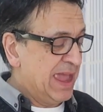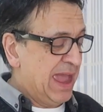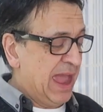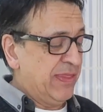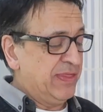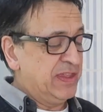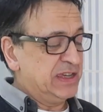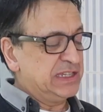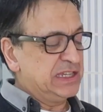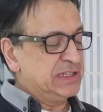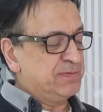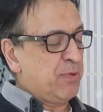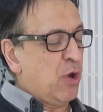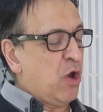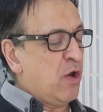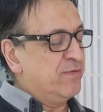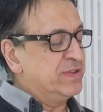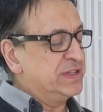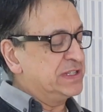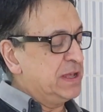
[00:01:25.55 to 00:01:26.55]
And this is
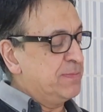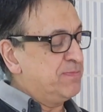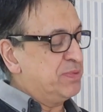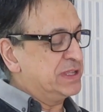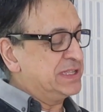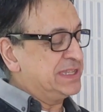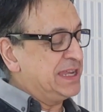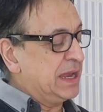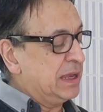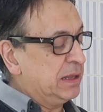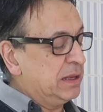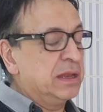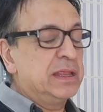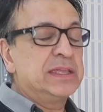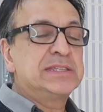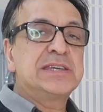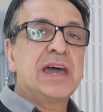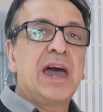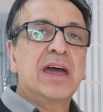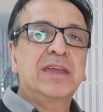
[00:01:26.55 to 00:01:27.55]
obviously
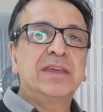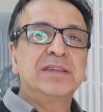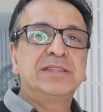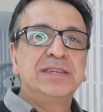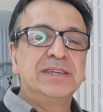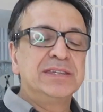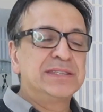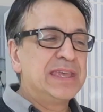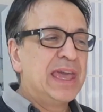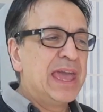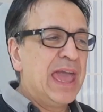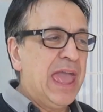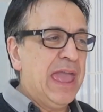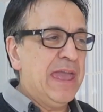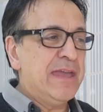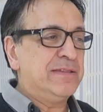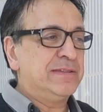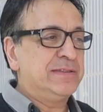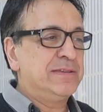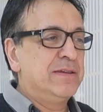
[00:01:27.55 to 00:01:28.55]
particularly targeted
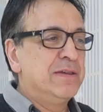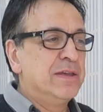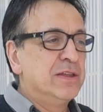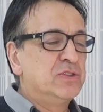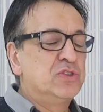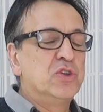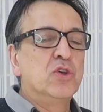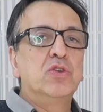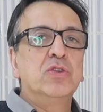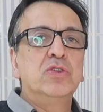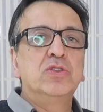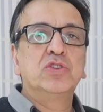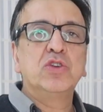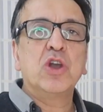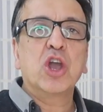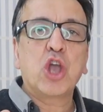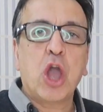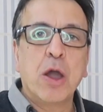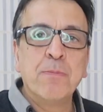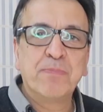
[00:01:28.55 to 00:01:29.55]
at to,
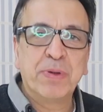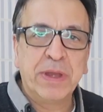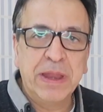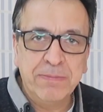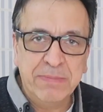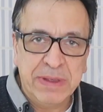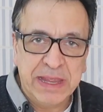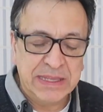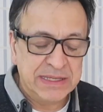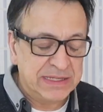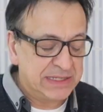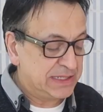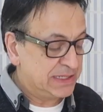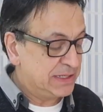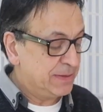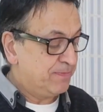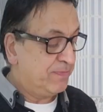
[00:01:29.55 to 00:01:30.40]
to accompany meats.